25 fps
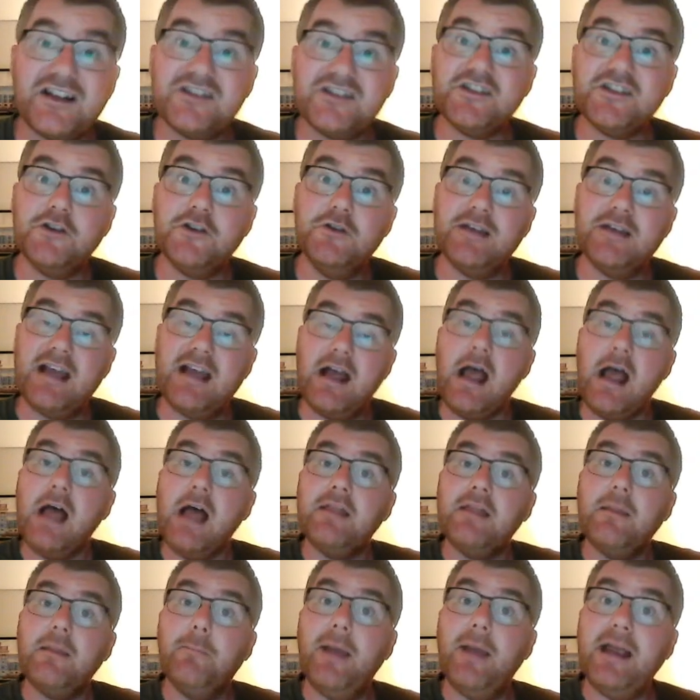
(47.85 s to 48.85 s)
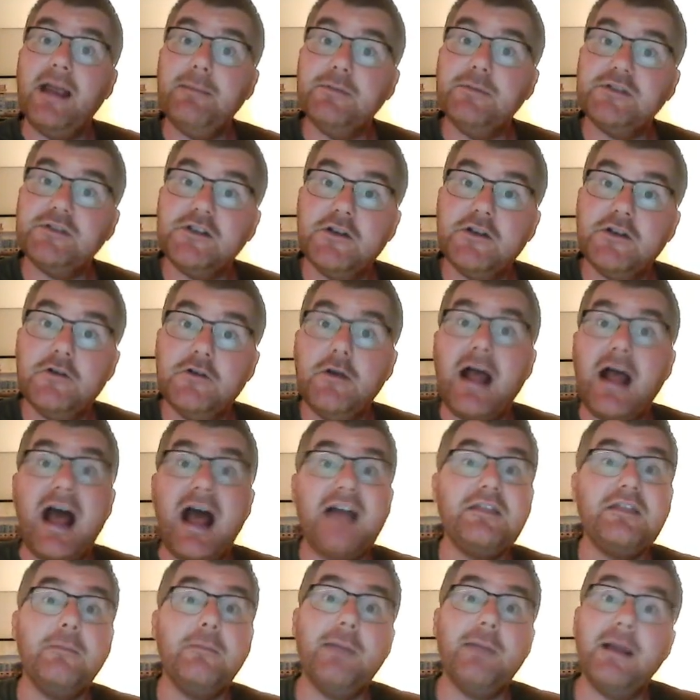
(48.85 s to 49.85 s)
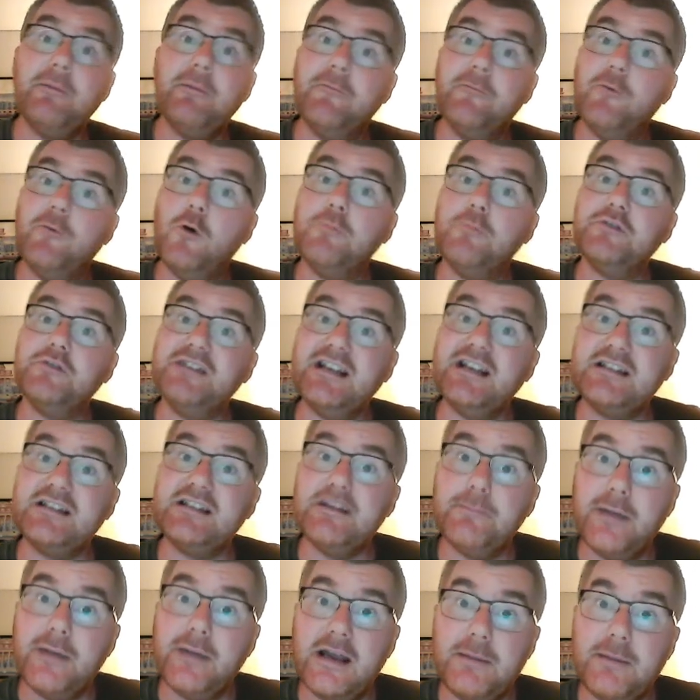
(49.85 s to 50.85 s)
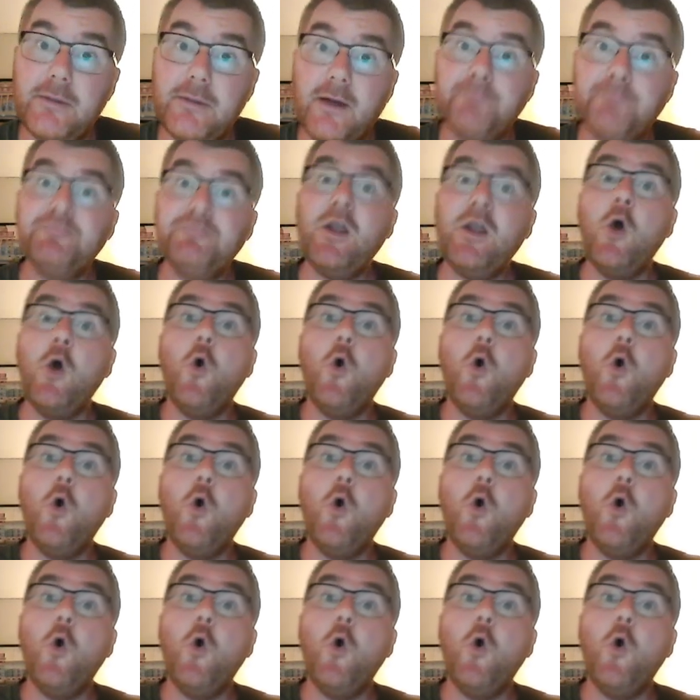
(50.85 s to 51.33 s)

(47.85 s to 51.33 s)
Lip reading: So you get the paper 2 and the paper 4 predicted paper,